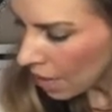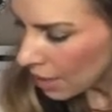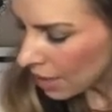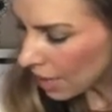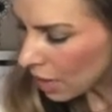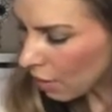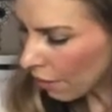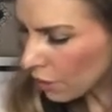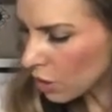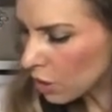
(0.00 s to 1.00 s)
That you
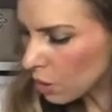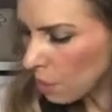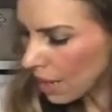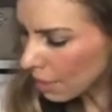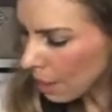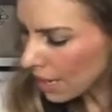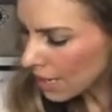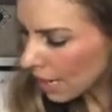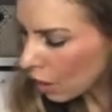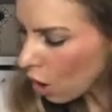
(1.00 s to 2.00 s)
have to pick
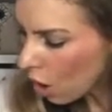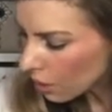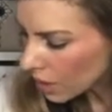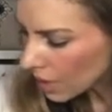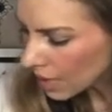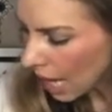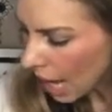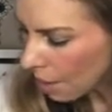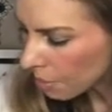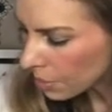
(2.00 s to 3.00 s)
basically a concept
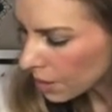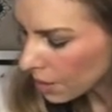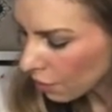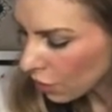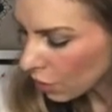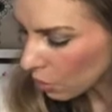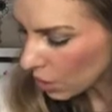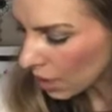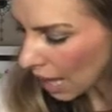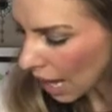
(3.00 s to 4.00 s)
for your
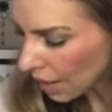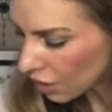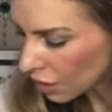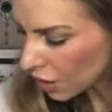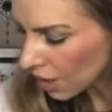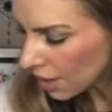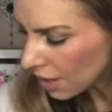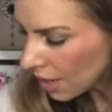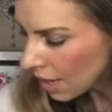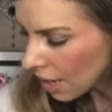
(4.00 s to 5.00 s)
collection,